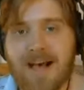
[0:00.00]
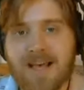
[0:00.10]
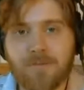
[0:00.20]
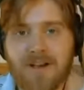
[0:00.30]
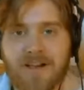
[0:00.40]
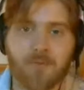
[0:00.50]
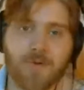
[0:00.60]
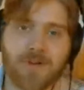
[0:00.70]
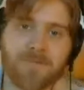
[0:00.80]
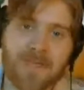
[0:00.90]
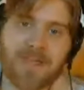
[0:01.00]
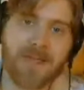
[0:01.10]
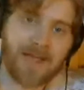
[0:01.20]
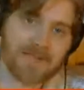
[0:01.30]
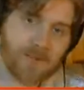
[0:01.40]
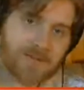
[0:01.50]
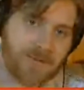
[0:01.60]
I am Brian. With me, as always,